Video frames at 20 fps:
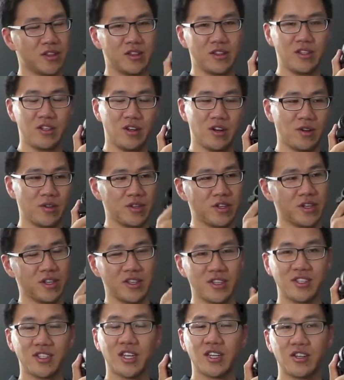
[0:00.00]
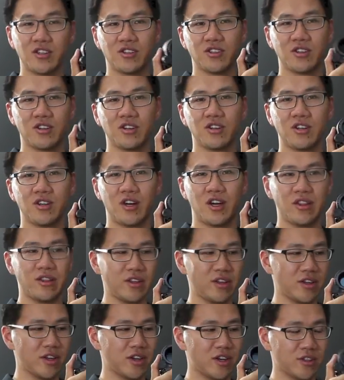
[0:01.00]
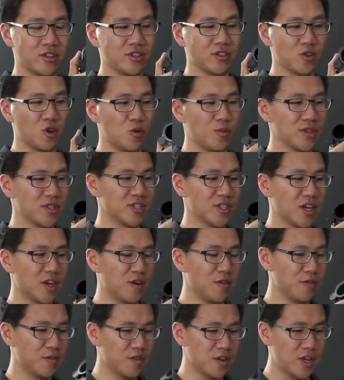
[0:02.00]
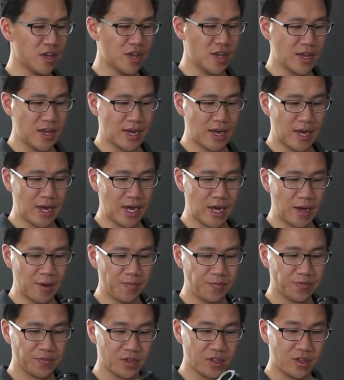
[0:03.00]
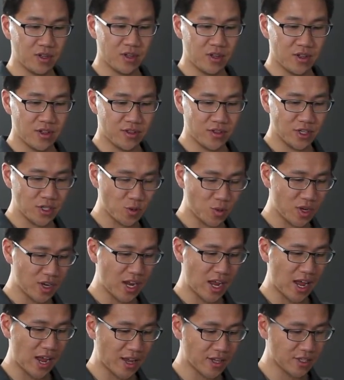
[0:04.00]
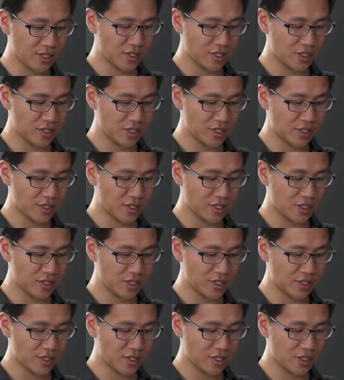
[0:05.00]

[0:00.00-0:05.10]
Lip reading: the signature on the scope itself. This one has